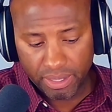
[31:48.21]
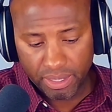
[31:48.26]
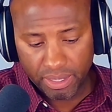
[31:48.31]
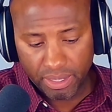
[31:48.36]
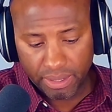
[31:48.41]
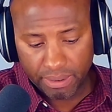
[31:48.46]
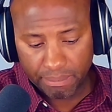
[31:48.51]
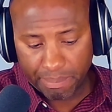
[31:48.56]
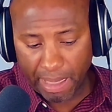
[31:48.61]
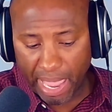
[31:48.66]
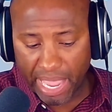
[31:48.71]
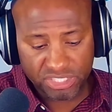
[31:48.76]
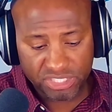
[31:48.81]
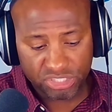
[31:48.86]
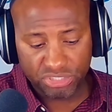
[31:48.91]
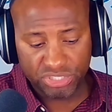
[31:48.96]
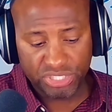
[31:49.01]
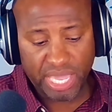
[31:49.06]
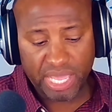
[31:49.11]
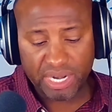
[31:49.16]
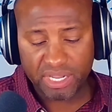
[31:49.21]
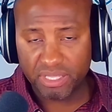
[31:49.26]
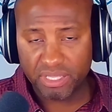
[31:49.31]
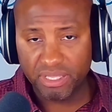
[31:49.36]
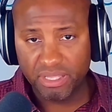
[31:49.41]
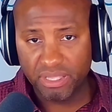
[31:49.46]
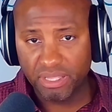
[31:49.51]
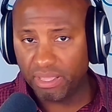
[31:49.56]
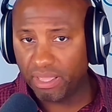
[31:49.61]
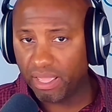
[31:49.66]
Pastors, you got
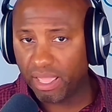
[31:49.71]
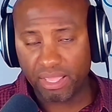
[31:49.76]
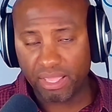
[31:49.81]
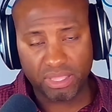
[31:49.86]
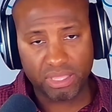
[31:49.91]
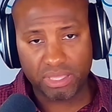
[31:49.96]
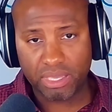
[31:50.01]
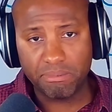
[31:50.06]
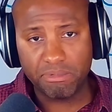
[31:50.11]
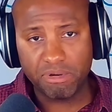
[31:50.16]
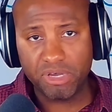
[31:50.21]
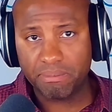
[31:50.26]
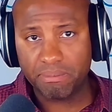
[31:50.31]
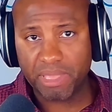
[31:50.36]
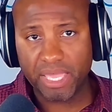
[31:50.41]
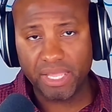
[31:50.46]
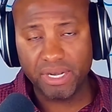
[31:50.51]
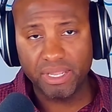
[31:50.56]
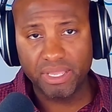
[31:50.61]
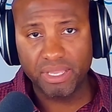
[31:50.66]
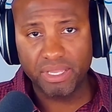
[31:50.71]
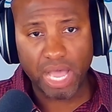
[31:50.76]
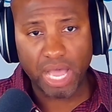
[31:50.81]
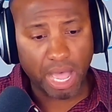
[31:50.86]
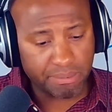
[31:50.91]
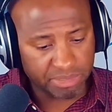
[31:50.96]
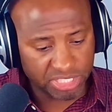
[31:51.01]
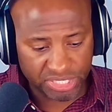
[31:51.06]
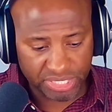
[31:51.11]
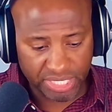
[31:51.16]
to come on, man.
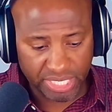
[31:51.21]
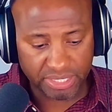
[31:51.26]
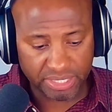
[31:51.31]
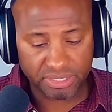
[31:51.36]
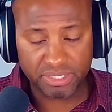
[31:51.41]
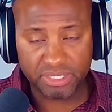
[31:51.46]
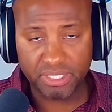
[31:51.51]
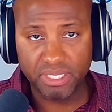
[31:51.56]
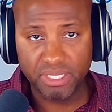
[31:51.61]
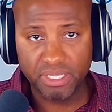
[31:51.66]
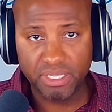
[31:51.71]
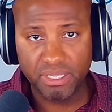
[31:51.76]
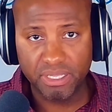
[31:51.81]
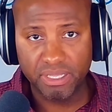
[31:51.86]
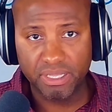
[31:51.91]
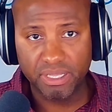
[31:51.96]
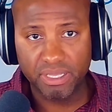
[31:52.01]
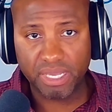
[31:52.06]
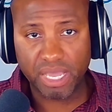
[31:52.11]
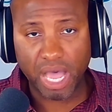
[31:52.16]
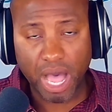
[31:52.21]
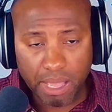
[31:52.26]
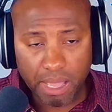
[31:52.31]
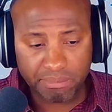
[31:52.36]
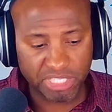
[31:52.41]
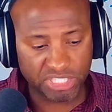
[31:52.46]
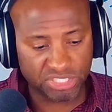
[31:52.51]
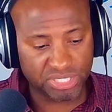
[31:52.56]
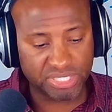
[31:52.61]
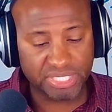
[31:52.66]
Common sense. Common
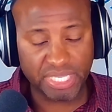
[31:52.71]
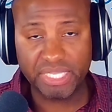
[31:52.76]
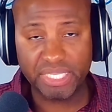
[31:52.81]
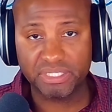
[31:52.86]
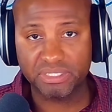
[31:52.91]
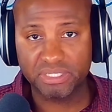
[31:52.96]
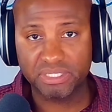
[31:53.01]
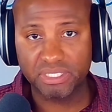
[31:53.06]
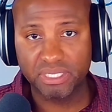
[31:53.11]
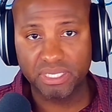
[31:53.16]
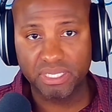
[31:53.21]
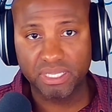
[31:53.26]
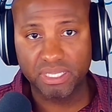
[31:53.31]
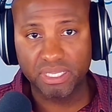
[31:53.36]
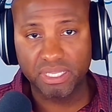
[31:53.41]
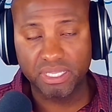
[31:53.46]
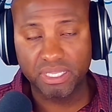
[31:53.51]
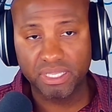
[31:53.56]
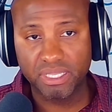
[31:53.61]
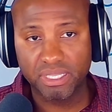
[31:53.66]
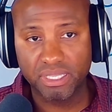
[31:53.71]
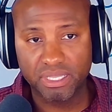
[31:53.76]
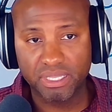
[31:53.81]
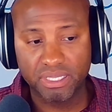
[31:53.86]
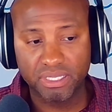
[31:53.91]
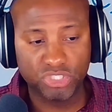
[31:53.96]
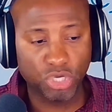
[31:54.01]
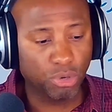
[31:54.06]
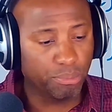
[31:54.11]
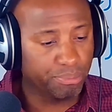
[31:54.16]
sense.
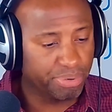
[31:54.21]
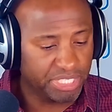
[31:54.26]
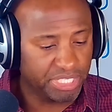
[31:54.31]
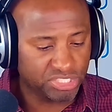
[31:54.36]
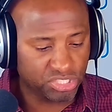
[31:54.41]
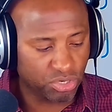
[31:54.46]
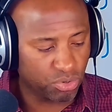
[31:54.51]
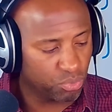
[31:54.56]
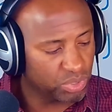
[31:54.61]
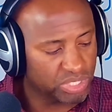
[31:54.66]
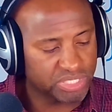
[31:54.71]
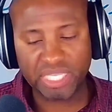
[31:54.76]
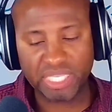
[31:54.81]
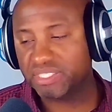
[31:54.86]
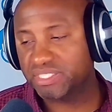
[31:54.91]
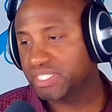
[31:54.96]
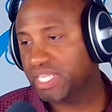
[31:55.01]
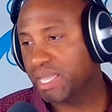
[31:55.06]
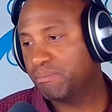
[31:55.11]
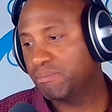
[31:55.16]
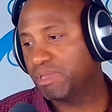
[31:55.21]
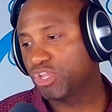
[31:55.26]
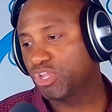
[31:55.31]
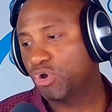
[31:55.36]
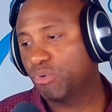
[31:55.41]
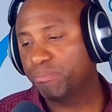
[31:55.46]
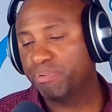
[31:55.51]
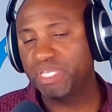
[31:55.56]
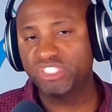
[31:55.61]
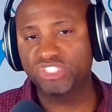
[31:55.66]
Don't be so, what's that statement? Don't
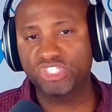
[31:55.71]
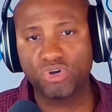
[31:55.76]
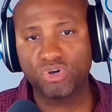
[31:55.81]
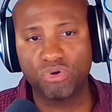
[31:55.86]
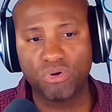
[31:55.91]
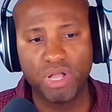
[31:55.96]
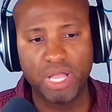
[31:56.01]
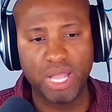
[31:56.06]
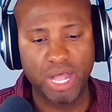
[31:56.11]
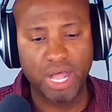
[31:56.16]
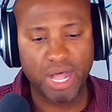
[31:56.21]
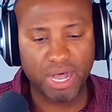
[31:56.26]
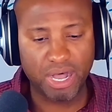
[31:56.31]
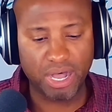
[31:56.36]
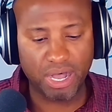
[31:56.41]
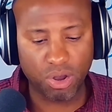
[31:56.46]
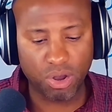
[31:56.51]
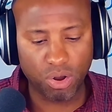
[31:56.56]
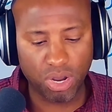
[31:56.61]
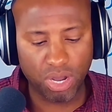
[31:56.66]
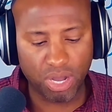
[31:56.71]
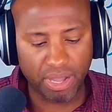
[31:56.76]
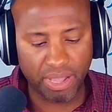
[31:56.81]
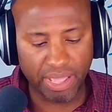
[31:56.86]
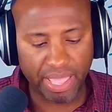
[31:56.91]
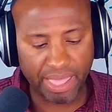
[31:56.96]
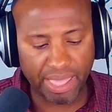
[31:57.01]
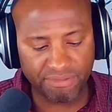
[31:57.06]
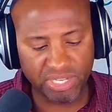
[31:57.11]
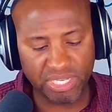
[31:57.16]
be so
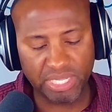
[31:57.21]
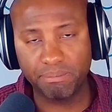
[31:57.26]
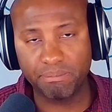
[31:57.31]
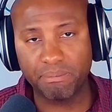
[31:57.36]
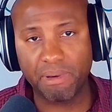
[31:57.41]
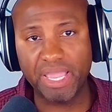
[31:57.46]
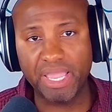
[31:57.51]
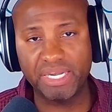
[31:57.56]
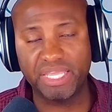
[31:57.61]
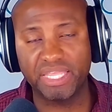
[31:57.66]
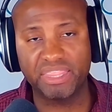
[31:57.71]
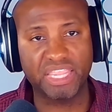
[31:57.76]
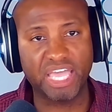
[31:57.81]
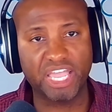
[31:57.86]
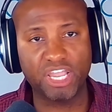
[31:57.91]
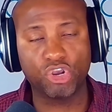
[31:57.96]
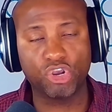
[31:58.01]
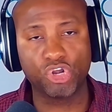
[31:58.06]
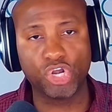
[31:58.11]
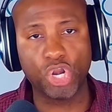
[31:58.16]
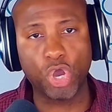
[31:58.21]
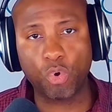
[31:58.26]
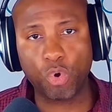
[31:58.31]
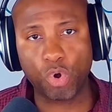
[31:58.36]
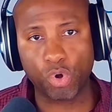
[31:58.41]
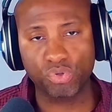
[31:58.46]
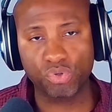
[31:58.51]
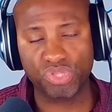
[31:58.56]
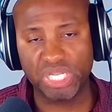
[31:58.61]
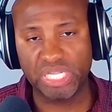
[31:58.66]
heavenly minded that you're no
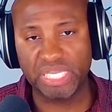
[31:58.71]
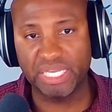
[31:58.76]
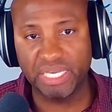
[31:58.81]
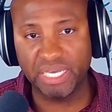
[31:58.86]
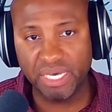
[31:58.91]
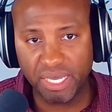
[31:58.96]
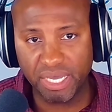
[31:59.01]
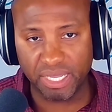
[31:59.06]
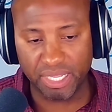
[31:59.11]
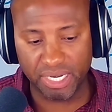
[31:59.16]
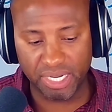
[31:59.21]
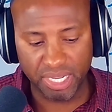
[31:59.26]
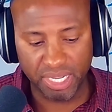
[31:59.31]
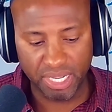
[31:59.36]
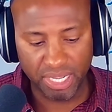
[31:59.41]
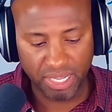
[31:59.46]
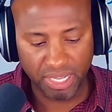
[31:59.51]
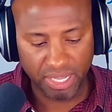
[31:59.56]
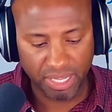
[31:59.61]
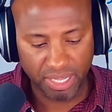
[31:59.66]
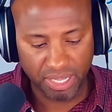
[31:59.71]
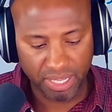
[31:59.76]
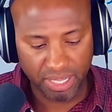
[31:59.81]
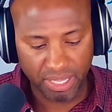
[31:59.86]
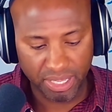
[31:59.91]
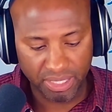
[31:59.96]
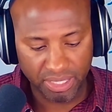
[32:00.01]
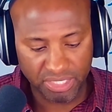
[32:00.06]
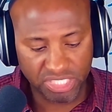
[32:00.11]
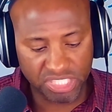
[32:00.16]
earthly good.
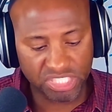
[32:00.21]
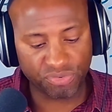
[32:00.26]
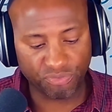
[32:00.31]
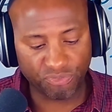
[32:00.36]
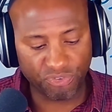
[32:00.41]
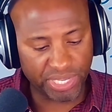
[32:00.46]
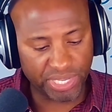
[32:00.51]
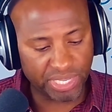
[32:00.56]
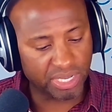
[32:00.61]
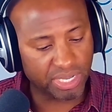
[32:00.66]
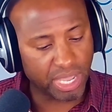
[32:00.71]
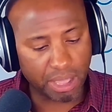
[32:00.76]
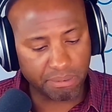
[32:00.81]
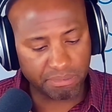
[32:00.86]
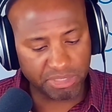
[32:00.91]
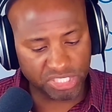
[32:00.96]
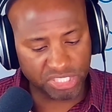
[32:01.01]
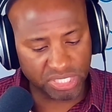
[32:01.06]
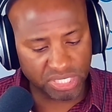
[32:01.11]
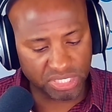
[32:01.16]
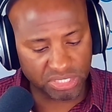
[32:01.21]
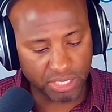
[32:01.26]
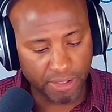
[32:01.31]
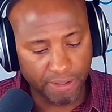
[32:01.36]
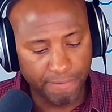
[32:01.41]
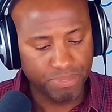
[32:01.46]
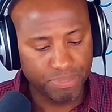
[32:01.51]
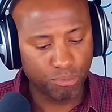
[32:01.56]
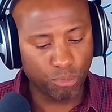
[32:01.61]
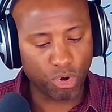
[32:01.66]
This is freaking common sense.
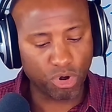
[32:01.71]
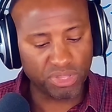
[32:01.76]
More than